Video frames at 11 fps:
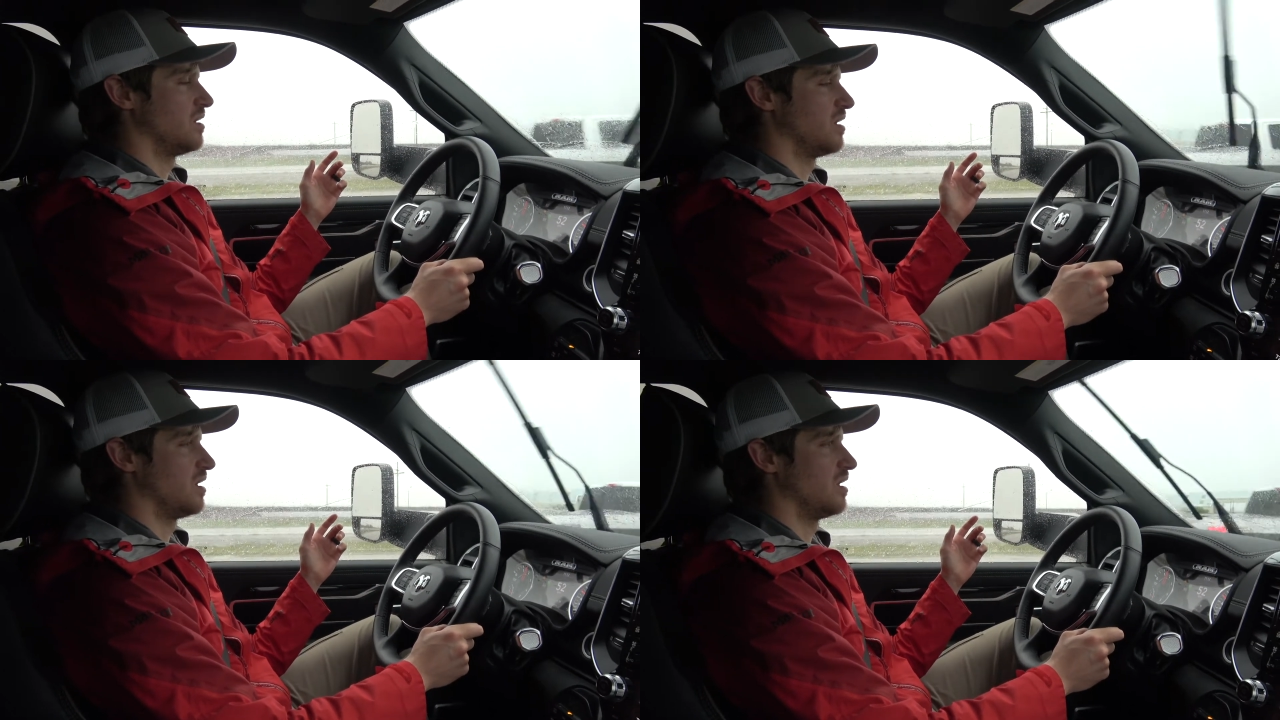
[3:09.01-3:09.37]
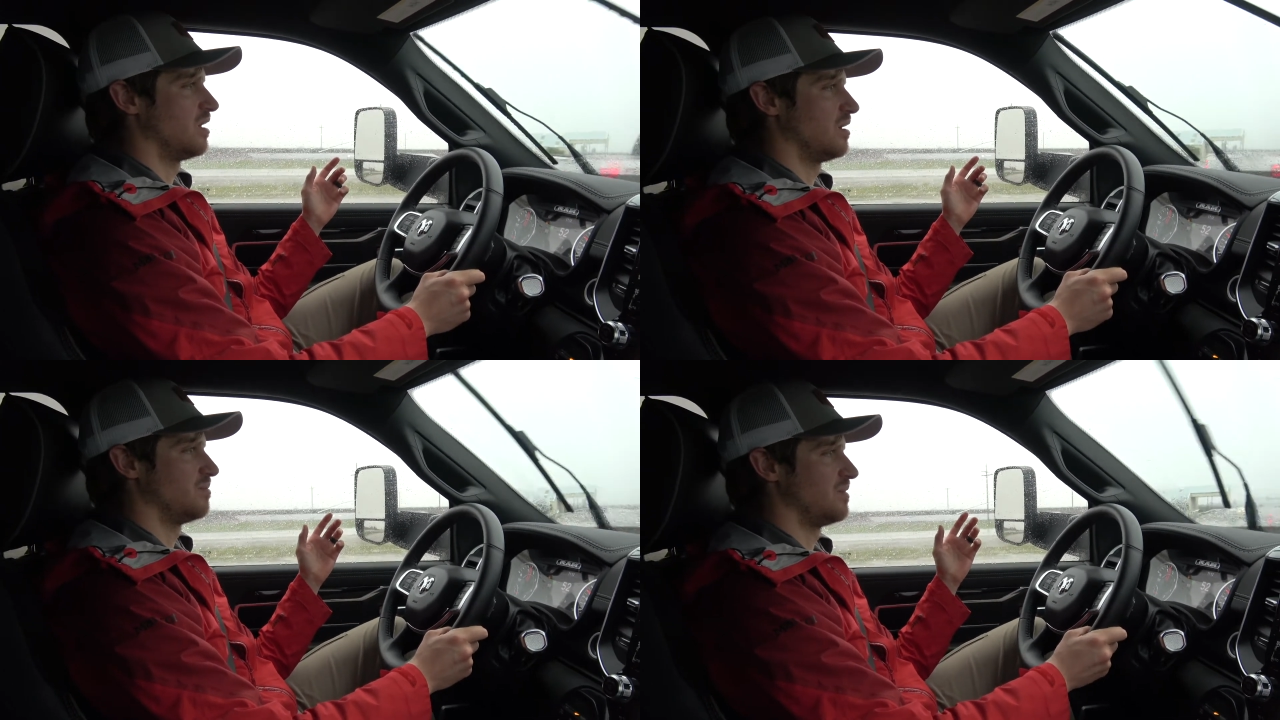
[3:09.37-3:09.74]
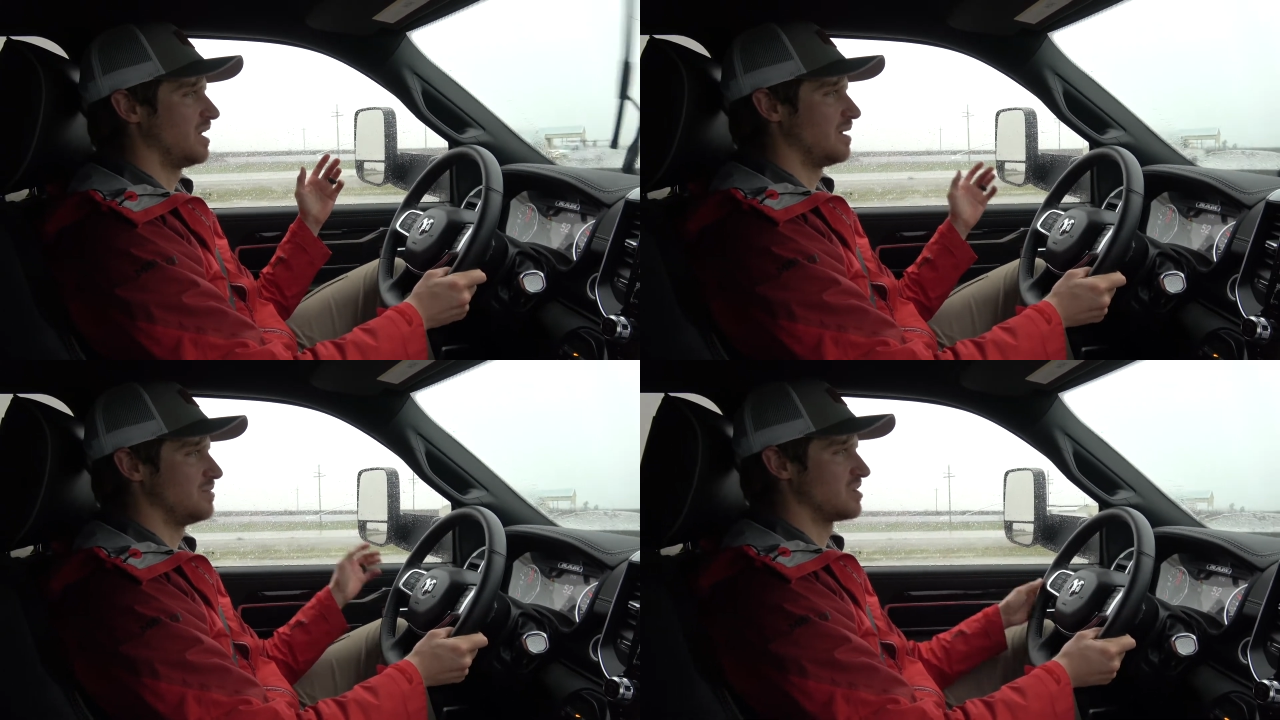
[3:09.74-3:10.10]

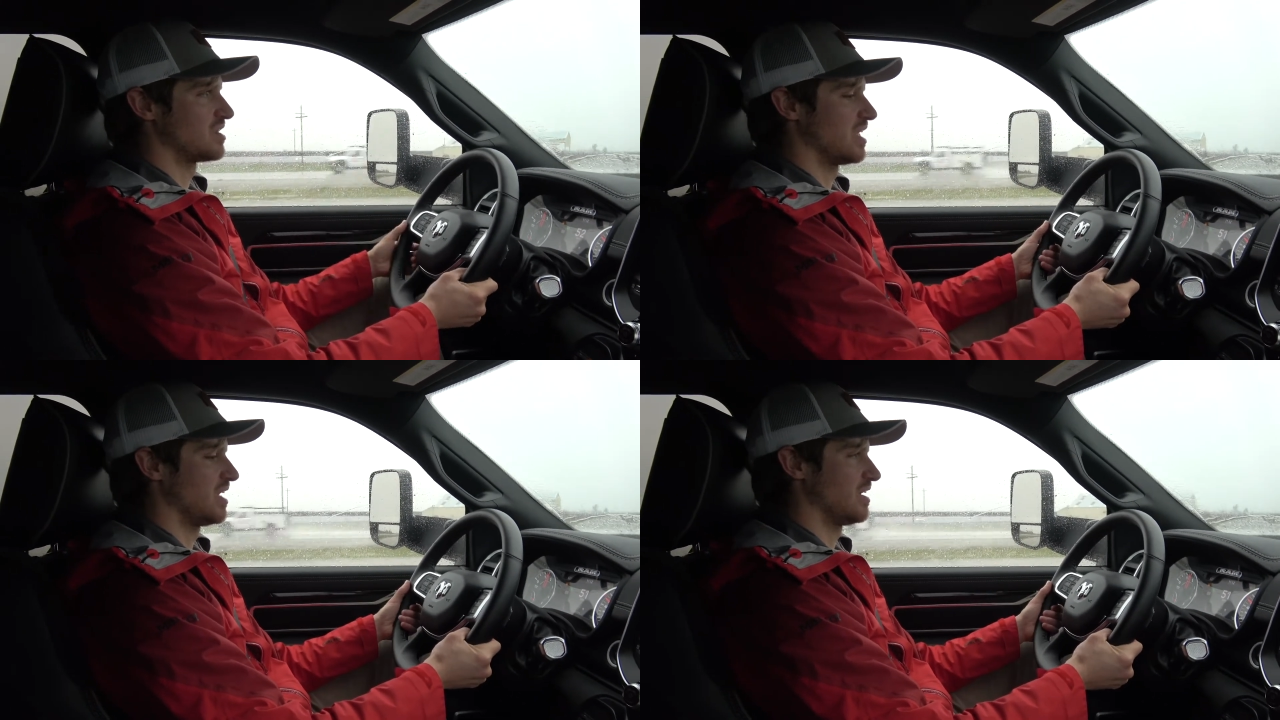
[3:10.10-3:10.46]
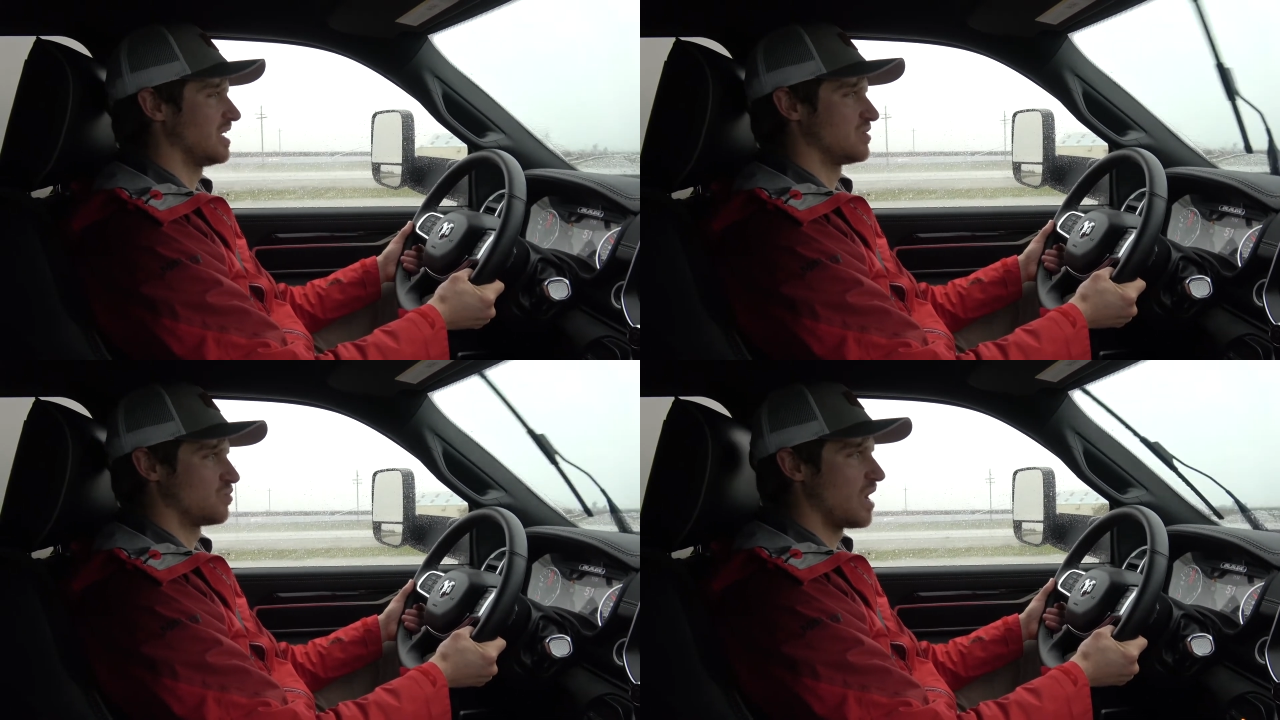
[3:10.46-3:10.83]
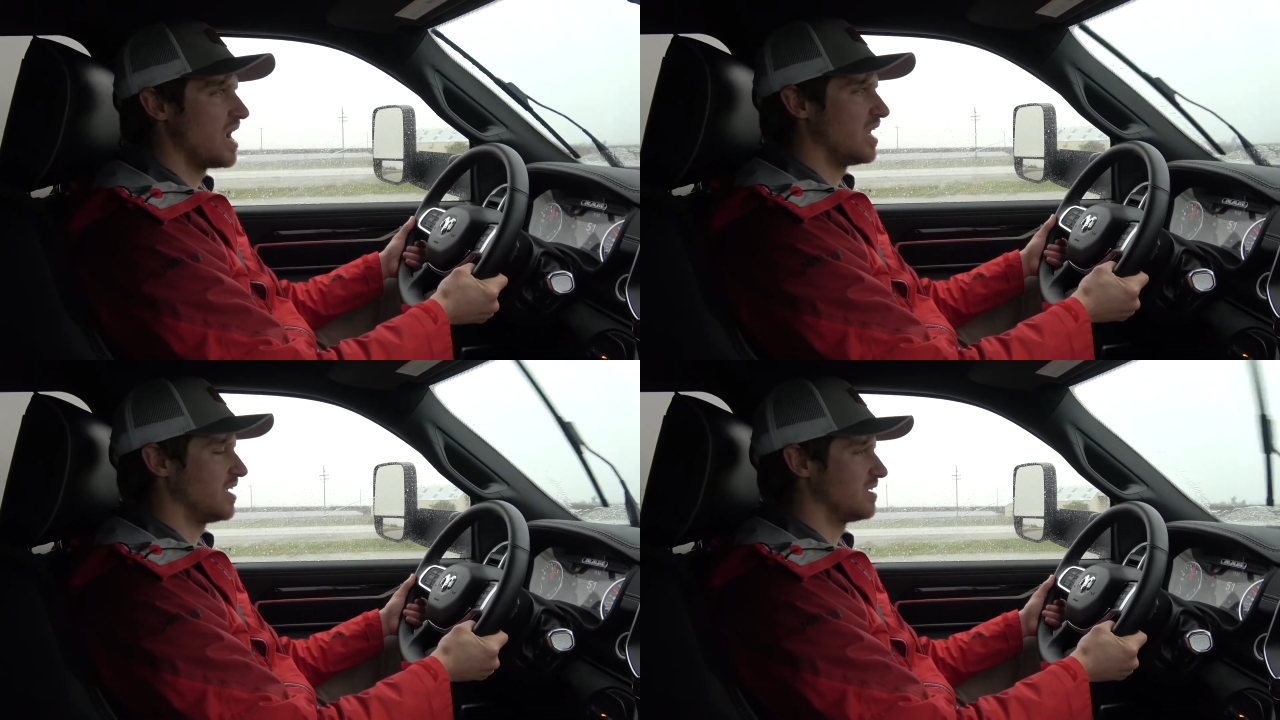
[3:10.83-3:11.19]
I'm just like, it's
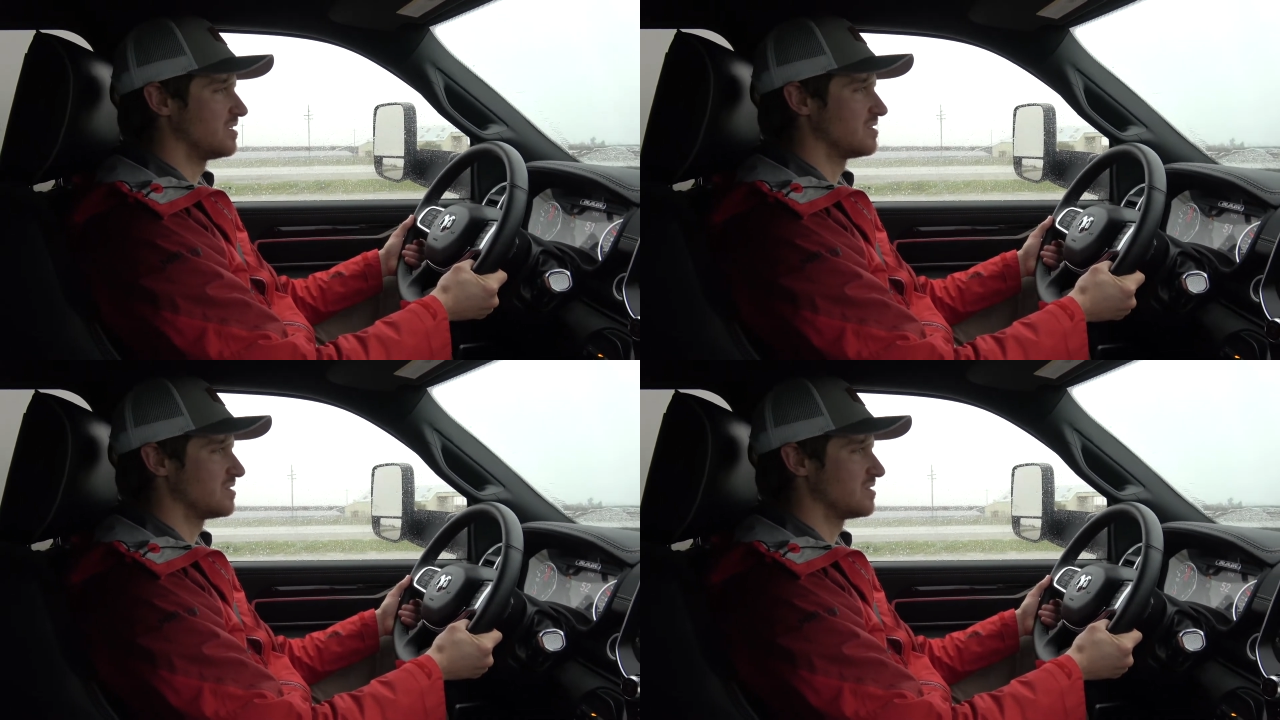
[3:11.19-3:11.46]
raining,